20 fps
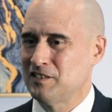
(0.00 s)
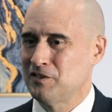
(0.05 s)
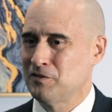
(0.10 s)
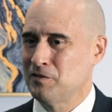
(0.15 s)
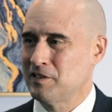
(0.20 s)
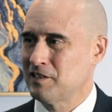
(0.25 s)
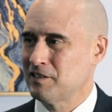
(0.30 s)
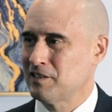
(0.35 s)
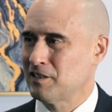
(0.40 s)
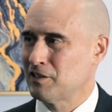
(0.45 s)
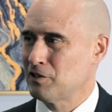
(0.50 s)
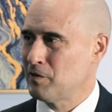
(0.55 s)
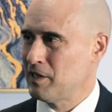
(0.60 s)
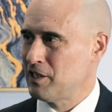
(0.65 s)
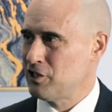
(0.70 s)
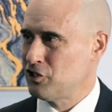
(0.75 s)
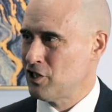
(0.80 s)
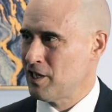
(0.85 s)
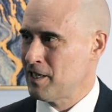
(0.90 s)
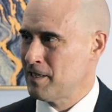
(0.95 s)
doing a
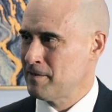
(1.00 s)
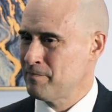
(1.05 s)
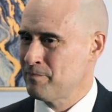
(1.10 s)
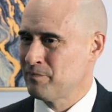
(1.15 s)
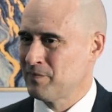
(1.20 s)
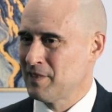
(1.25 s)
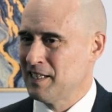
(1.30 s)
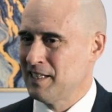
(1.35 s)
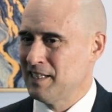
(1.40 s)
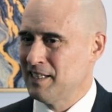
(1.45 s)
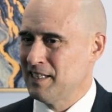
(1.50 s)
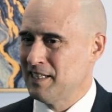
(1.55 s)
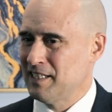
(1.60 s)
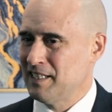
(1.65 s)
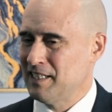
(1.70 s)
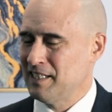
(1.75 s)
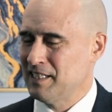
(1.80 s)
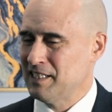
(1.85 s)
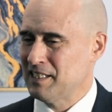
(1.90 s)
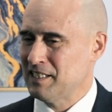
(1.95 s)
great job
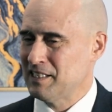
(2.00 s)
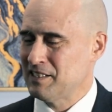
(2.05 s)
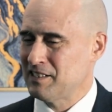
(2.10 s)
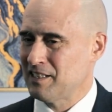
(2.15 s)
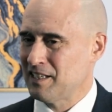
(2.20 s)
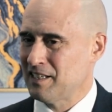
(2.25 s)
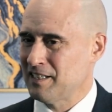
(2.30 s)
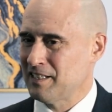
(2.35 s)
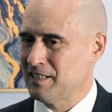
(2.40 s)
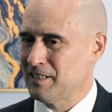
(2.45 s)
is